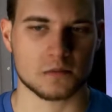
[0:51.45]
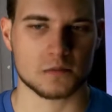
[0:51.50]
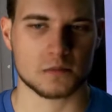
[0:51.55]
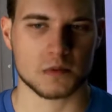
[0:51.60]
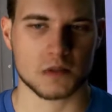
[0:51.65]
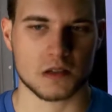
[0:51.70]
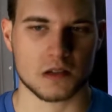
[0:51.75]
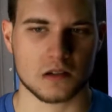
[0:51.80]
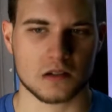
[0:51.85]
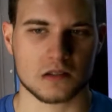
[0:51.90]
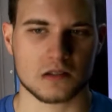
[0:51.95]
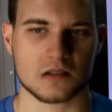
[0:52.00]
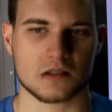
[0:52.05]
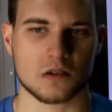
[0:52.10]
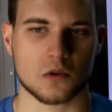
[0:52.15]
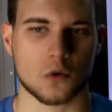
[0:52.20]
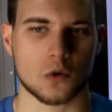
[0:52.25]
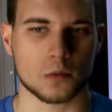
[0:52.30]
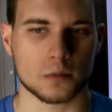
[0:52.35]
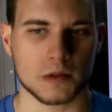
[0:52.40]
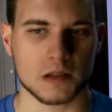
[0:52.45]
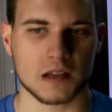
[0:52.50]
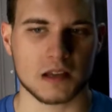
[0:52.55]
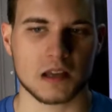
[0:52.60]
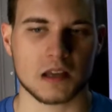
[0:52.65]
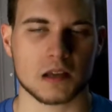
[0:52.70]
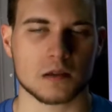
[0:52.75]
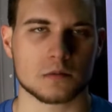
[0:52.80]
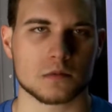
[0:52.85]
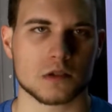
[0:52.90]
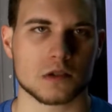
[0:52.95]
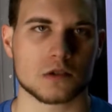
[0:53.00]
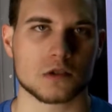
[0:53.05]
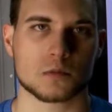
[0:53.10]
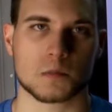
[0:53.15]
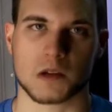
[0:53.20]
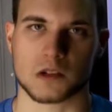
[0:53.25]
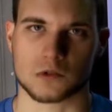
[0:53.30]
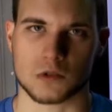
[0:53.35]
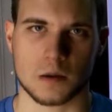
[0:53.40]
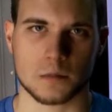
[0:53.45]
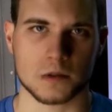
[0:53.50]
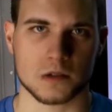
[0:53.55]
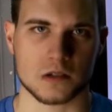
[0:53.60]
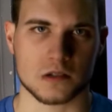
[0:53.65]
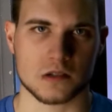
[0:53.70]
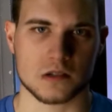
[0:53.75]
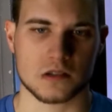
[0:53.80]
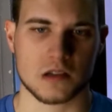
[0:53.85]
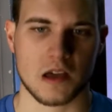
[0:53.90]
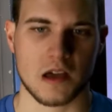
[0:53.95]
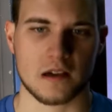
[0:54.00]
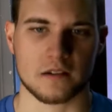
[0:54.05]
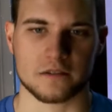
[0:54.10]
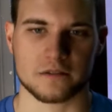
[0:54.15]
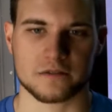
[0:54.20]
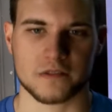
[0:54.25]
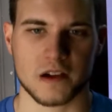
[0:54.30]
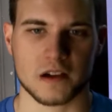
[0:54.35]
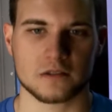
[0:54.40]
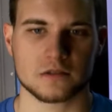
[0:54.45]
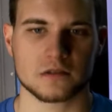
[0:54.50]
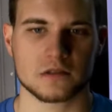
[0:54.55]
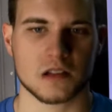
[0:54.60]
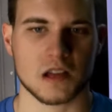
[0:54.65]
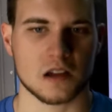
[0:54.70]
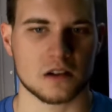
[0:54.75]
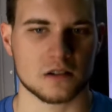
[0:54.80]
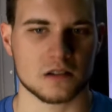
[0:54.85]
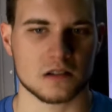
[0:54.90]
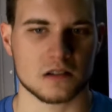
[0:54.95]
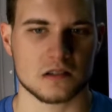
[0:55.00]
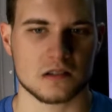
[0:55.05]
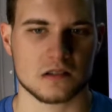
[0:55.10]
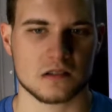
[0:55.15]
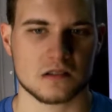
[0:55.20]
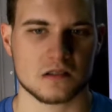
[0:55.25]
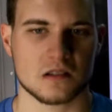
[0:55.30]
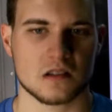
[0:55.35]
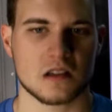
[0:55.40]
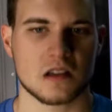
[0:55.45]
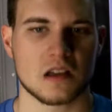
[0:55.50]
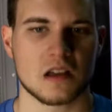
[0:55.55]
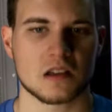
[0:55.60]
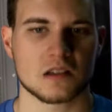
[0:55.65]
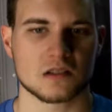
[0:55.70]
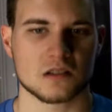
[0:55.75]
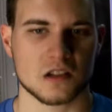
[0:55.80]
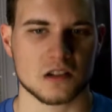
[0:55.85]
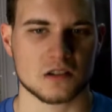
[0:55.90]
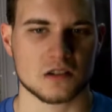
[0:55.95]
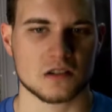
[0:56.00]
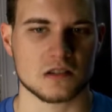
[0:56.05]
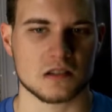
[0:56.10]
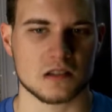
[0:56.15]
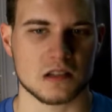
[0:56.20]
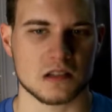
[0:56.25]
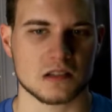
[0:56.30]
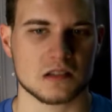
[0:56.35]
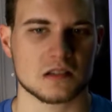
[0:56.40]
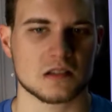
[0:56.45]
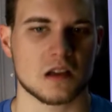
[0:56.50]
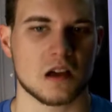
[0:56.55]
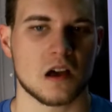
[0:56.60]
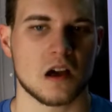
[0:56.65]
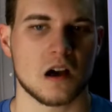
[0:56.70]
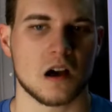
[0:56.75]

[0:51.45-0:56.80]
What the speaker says: because orbiting image spectrometers have found areas such as this